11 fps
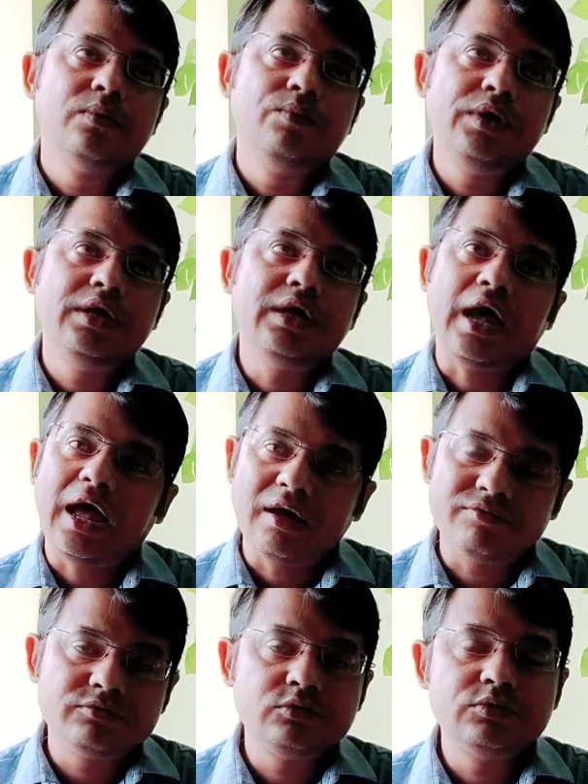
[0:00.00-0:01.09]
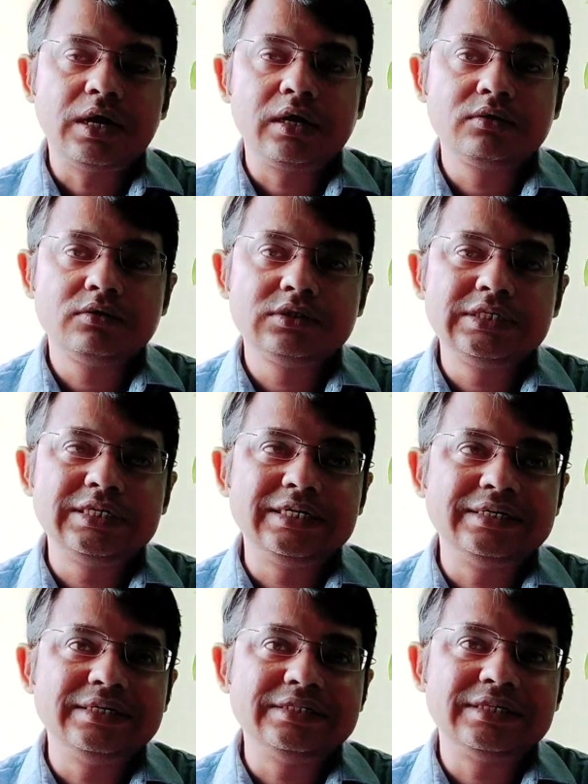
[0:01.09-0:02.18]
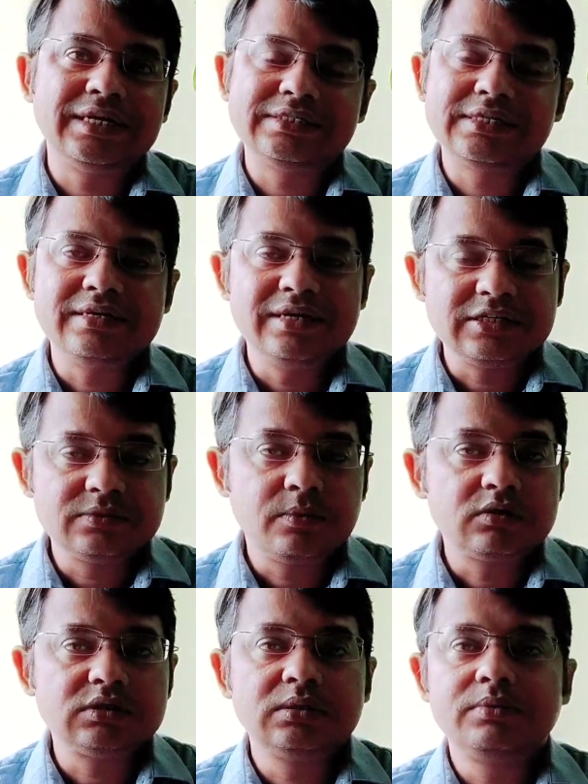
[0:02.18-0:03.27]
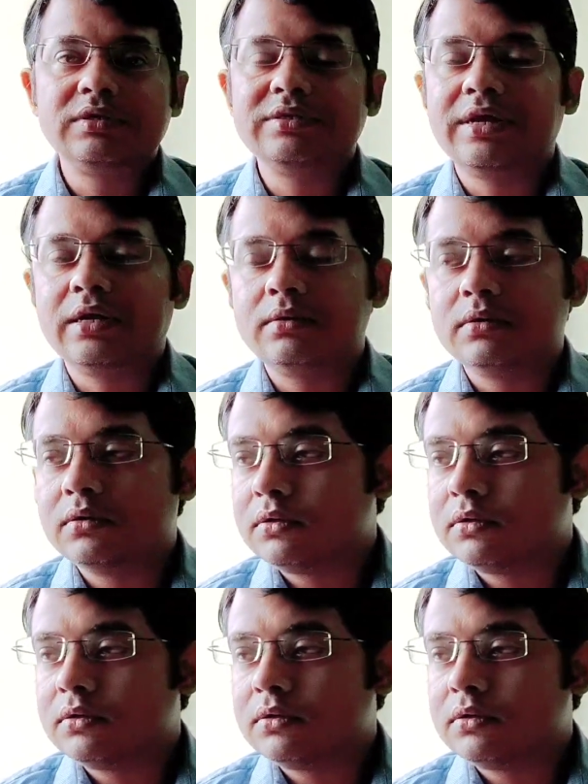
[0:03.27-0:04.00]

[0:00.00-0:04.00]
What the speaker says: we have to diagnose the condition as early as possible. There